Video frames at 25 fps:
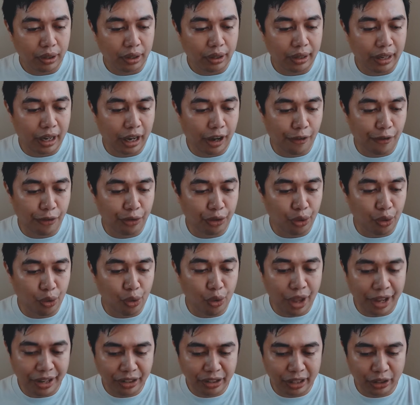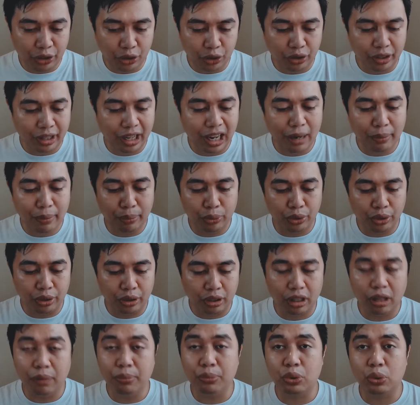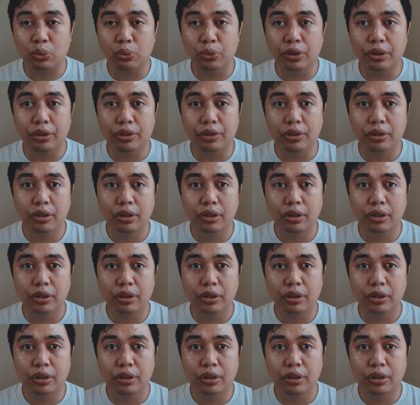Now, the lens that your camera comes with